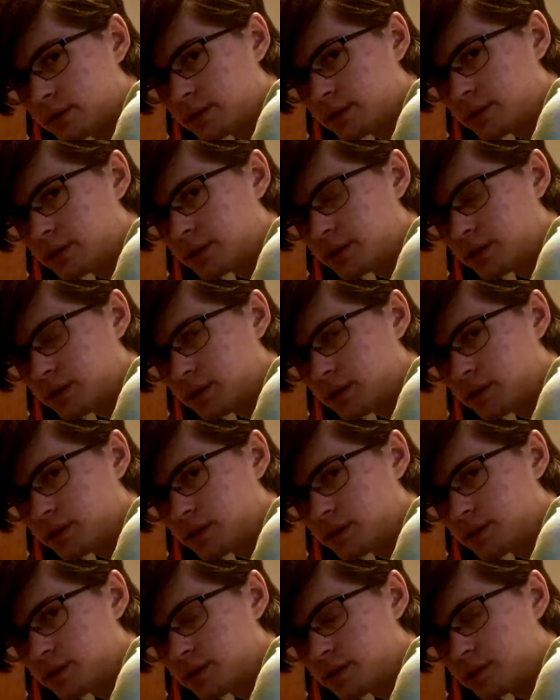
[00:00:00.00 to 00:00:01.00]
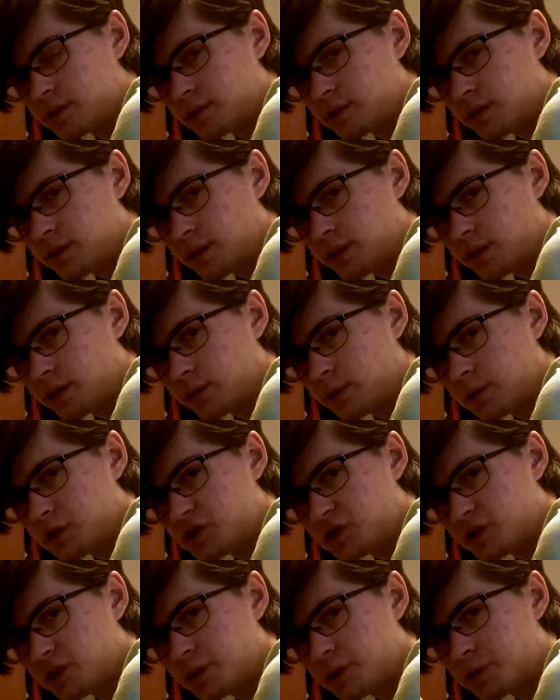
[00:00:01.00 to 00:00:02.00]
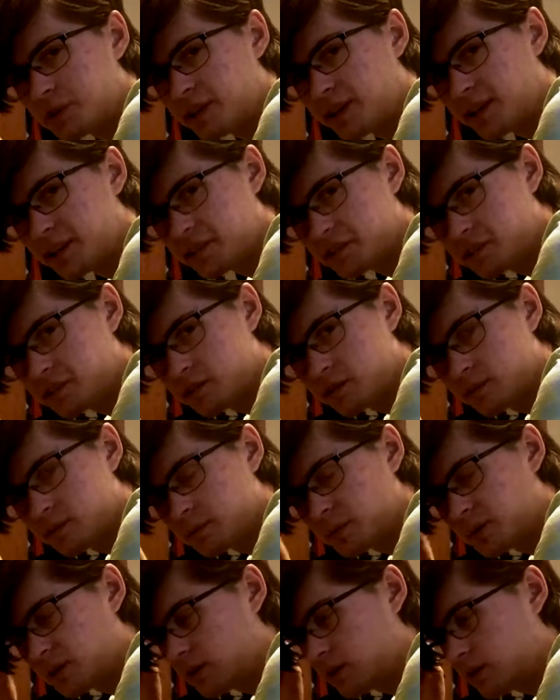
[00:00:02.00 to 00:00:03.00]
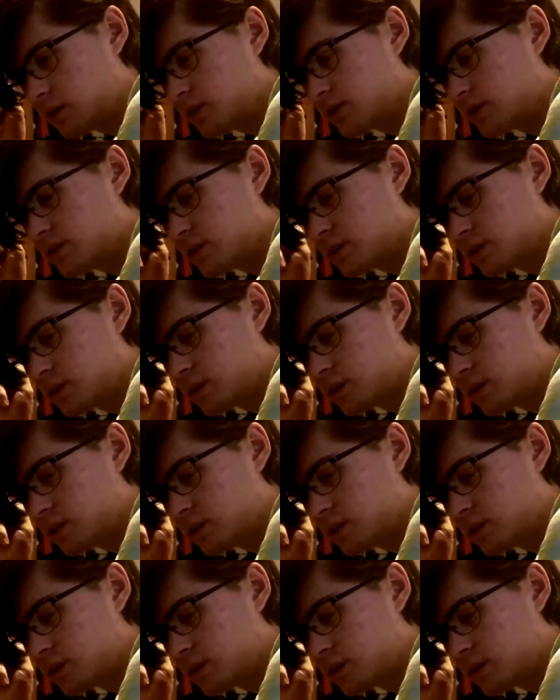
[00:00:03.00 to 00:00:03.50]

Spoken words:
this is the question that was asked because